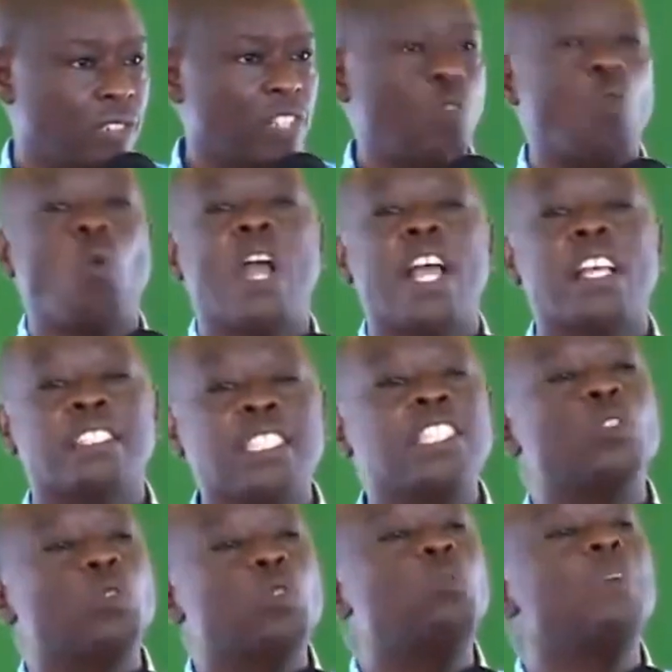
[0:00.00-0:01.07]
requires
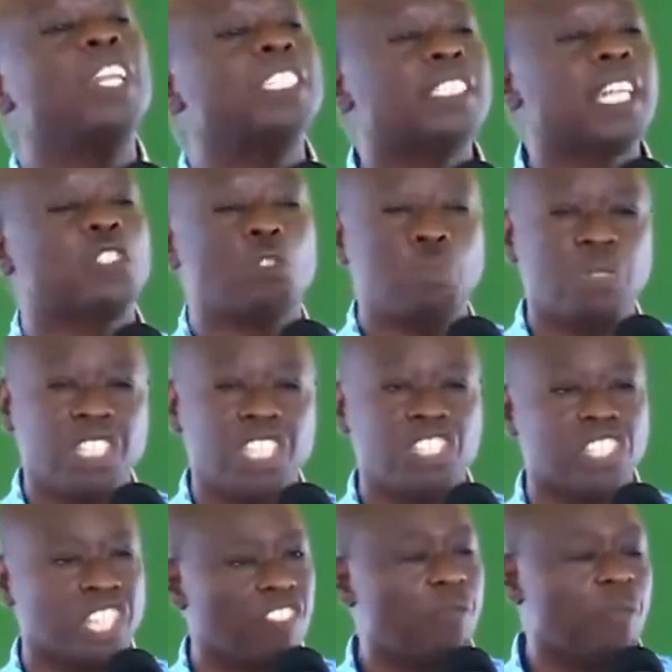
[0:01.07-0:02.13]
these two ministers to be in
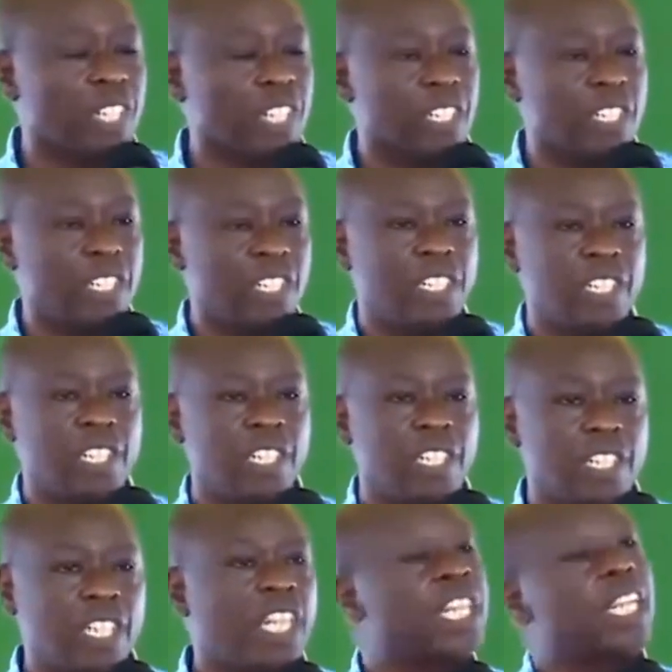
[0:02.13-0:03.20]
his government,
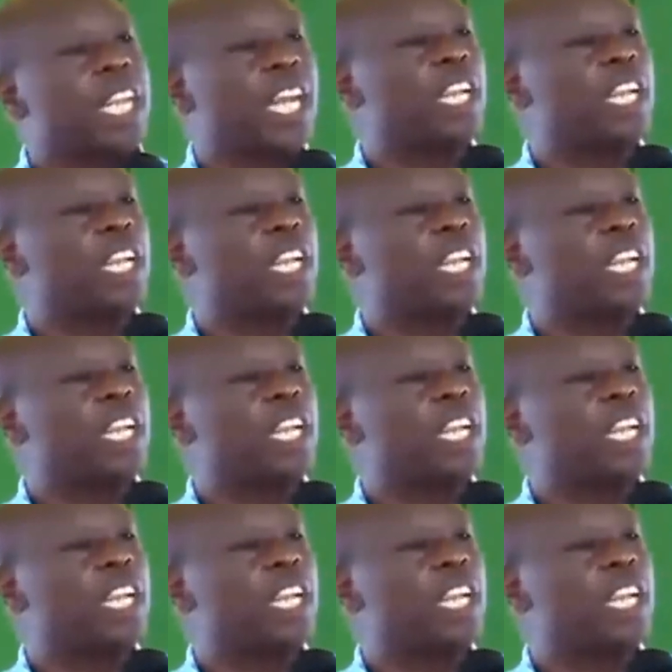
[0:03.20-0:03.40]
then he